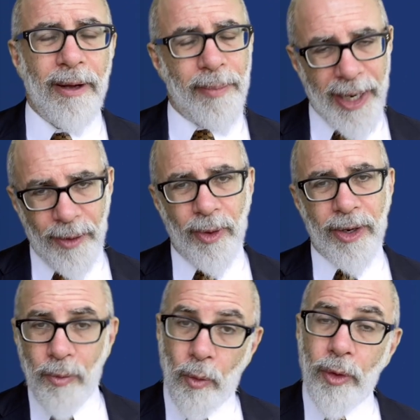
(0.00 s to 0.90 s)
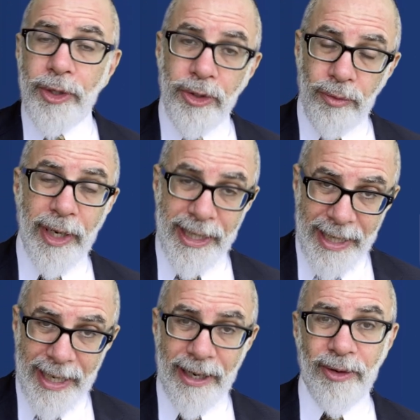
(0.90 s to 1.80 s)
But I want to warn you right
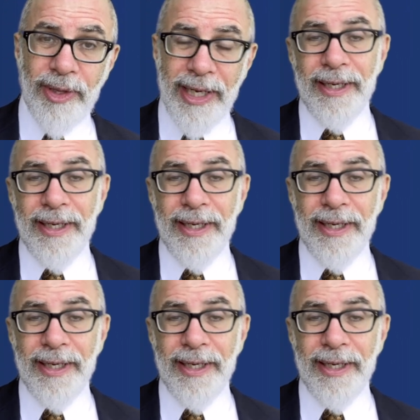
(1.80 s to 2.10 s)
now that